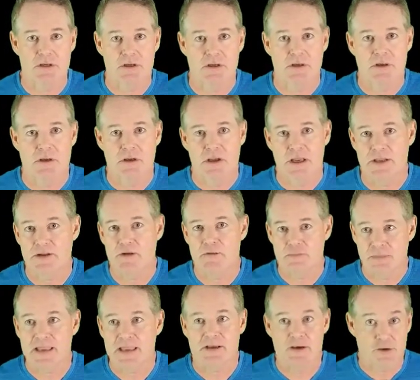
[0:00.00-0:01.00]
And you
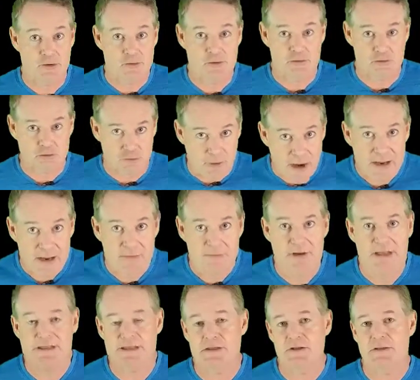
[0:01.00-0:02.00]
make great retail
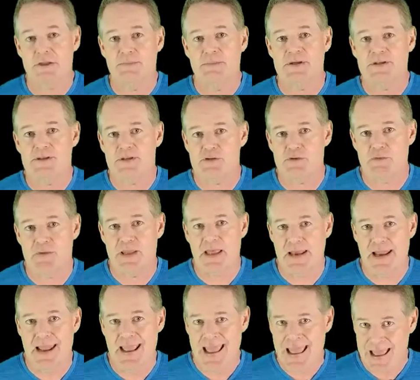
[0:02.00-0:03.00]
commissions when that
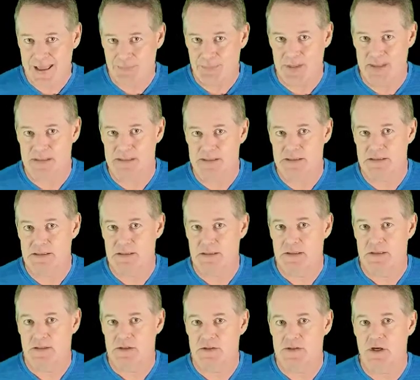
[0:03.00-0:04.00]
happens.
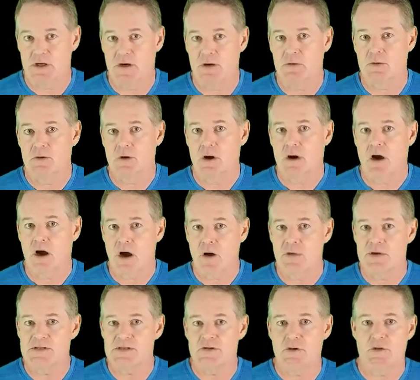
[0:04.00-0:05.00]
So always know
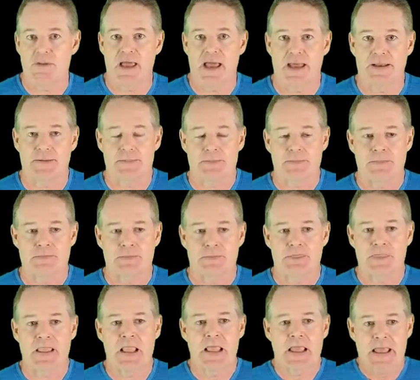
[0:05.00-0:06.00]
that.
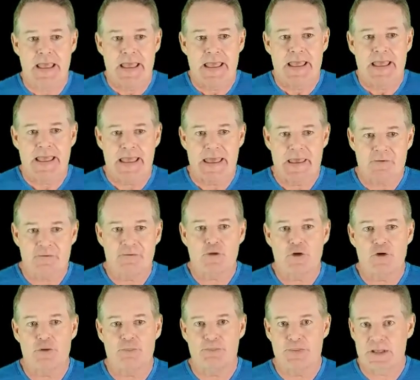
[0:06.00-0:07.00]
If you're
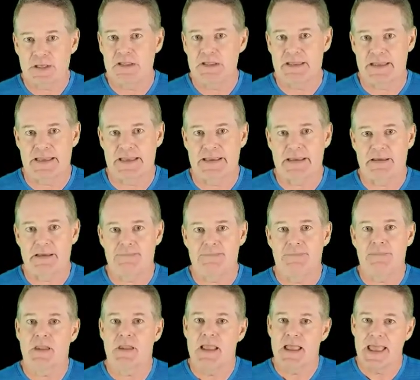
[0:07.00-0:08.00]
building,
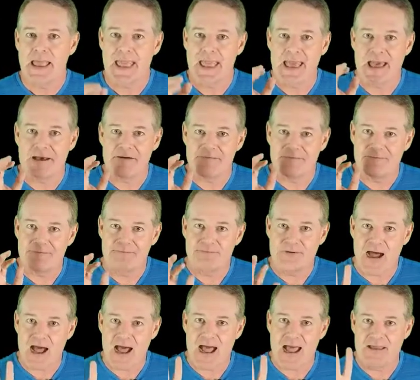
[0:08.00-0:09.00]
have
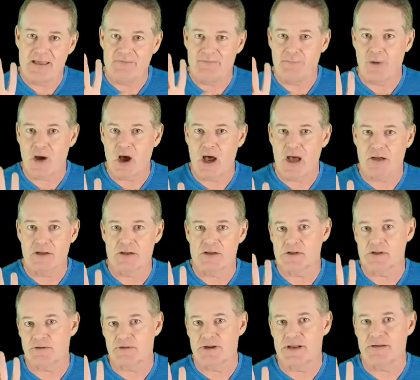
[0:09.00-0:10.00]
5 bottles, 3
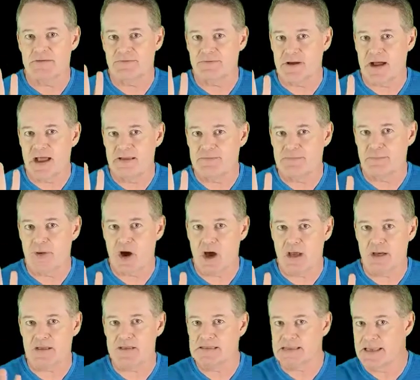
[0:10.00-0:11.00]
to 5 bottles
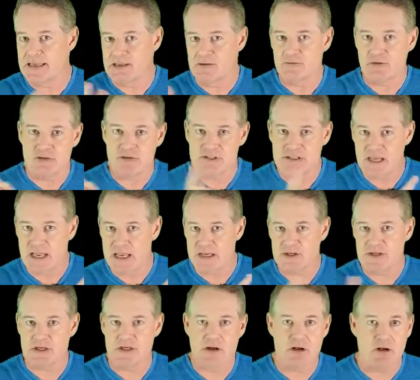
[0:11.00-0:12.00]
in rotation
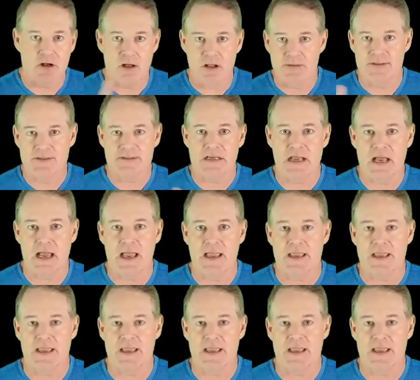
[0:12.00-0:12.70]
all the time.